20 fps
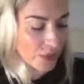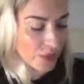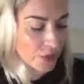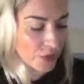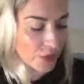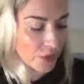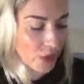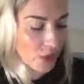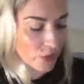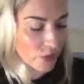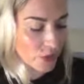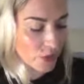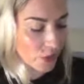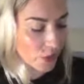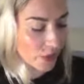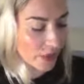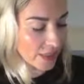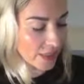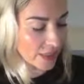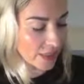To those who
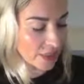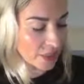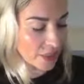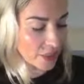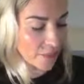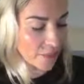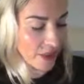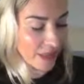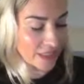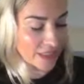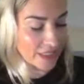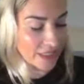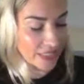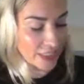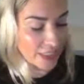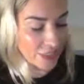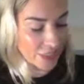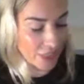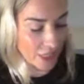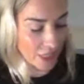listen to my
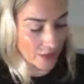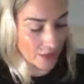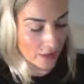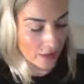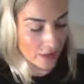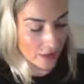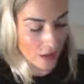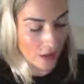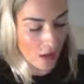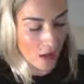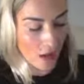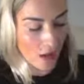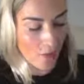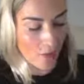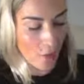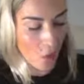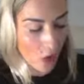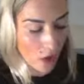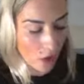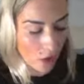teaching,
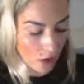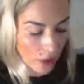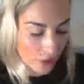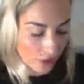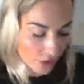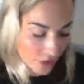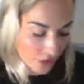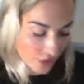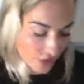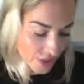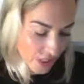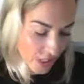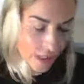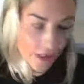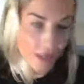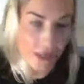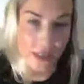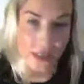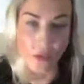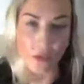more
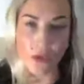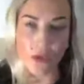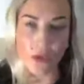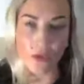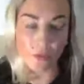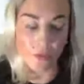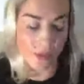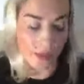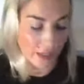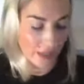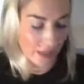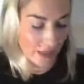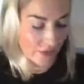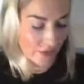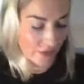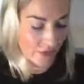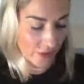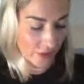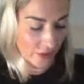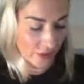understanding will be
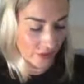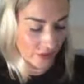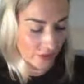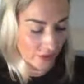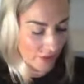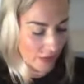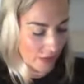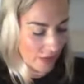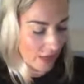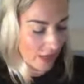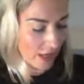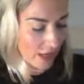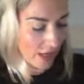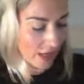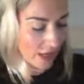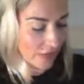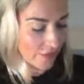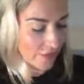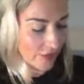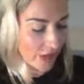given,
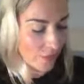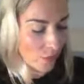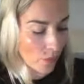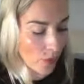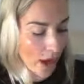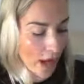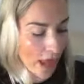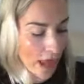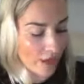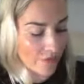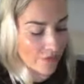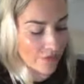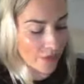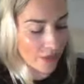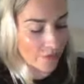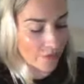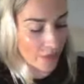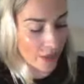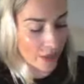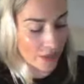and they will have
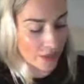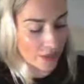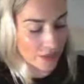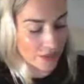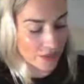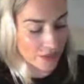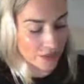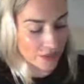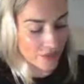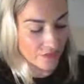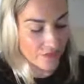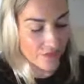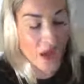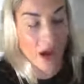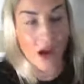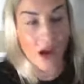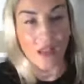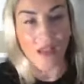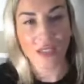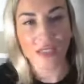an abundance of
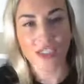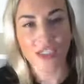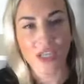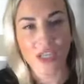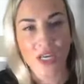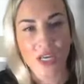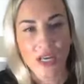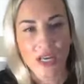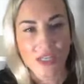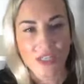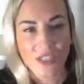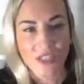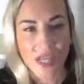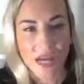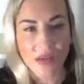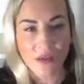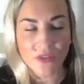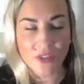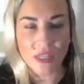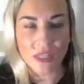knowledge.
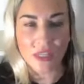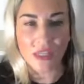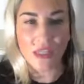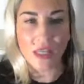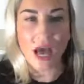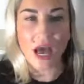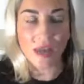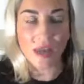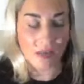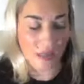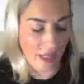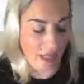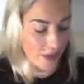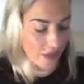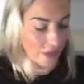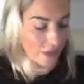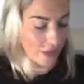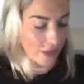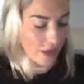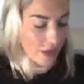Sounds a lot
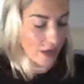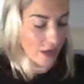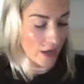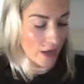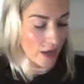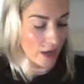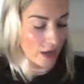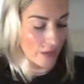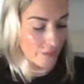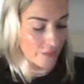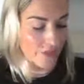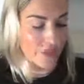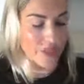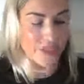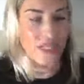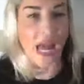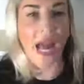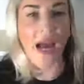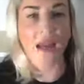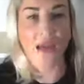like the um, the
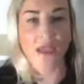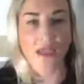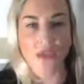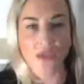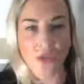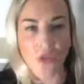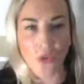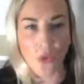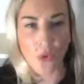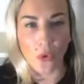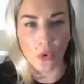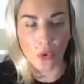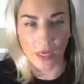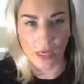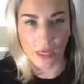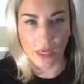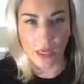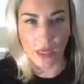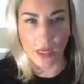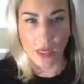talent
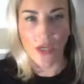story,